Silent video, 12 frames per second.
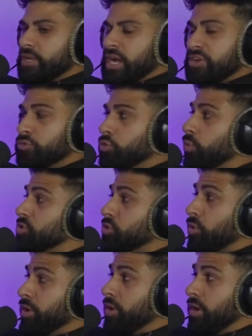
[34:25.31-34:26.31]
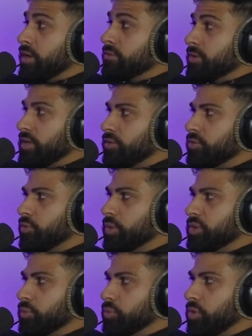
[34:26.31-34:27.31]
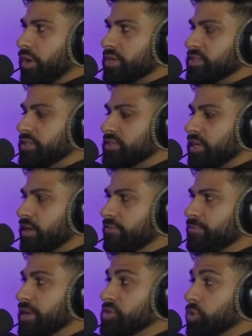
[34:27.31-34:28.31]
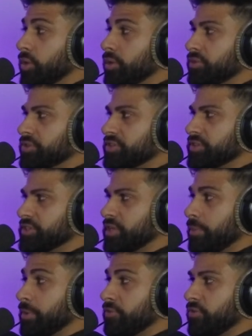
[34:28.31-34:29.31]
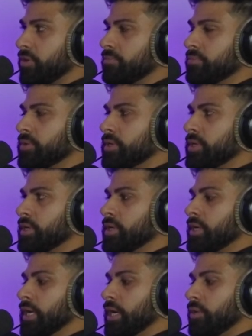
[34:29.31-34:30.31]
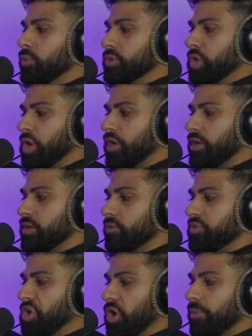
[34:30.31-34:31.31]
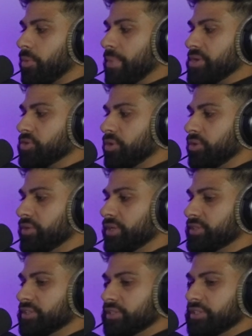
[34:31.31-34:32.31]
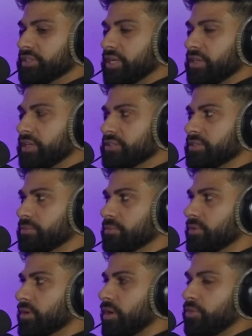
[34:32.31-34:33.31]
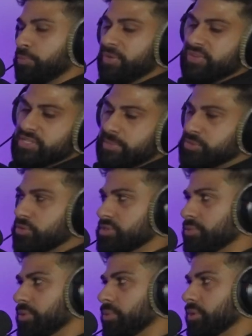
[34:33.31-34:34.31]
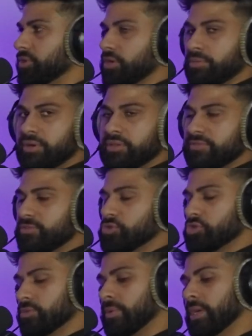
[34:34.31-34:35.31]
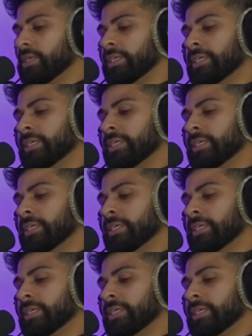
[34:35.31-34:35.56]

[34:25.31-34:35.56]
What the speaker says: I don't know what's going on. I don't know what the root cause of this kind of mental illness is coming from. We talk about mental illness and these kind of things in other previous episodes, and we will talk about it in the future. But